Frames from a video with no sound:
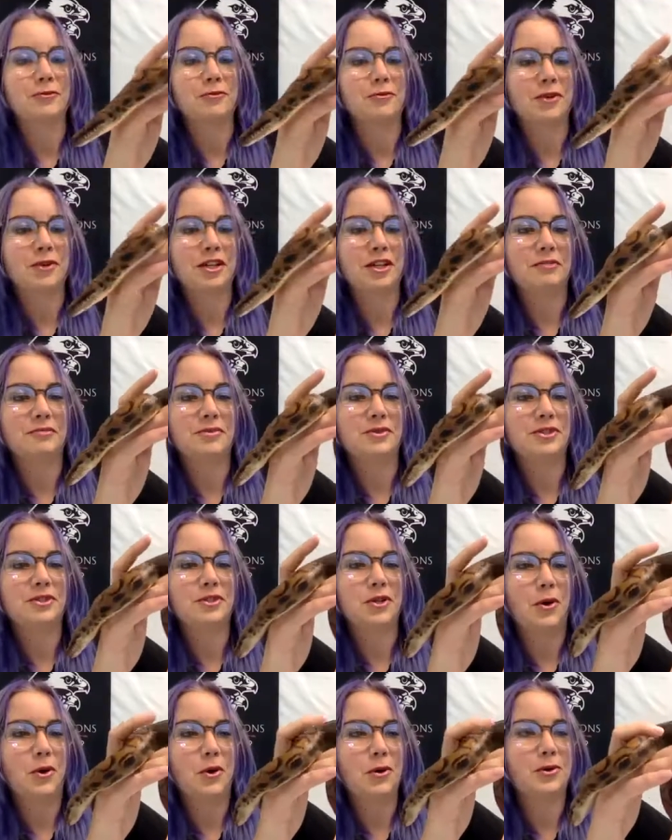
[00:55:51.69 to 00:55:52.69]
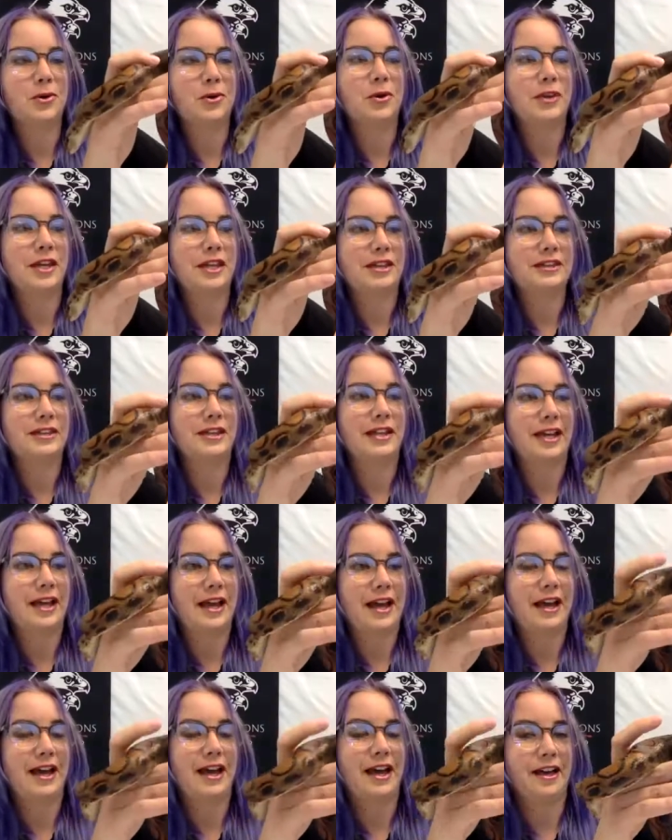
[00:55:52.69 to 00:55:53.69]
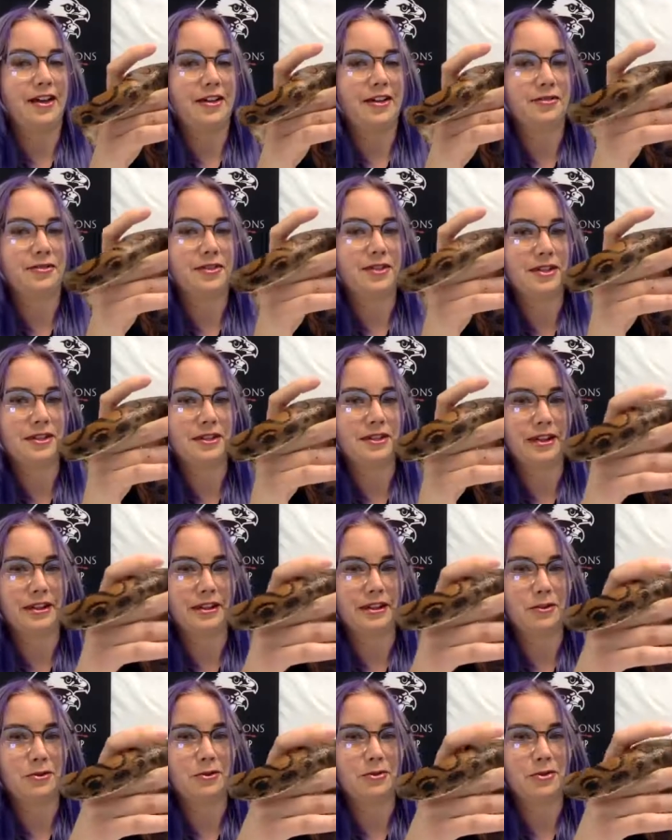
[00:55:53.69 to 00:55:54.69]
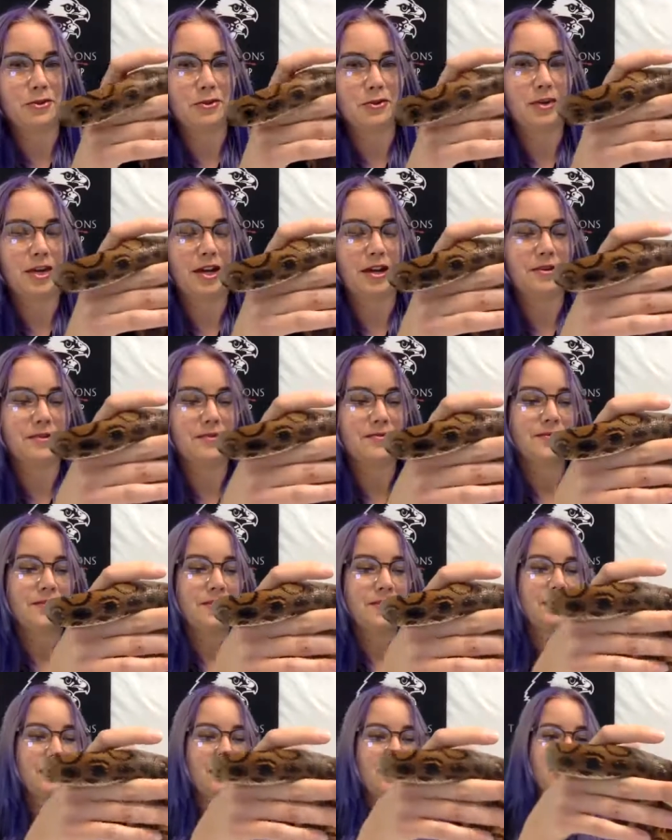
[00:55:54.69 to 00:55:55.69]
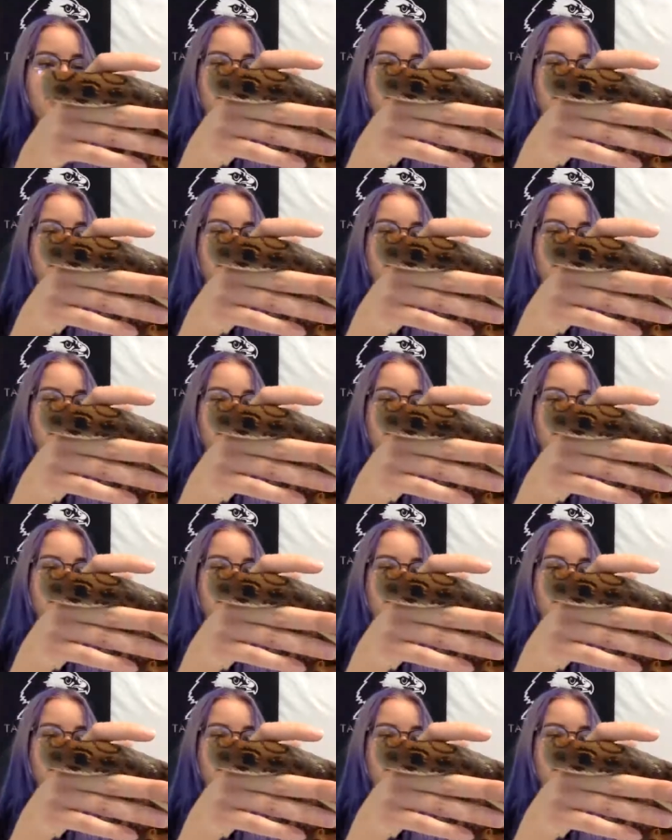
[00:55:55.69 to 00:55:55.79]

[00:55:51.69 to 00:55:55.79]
ribs total that they have that goes throughout their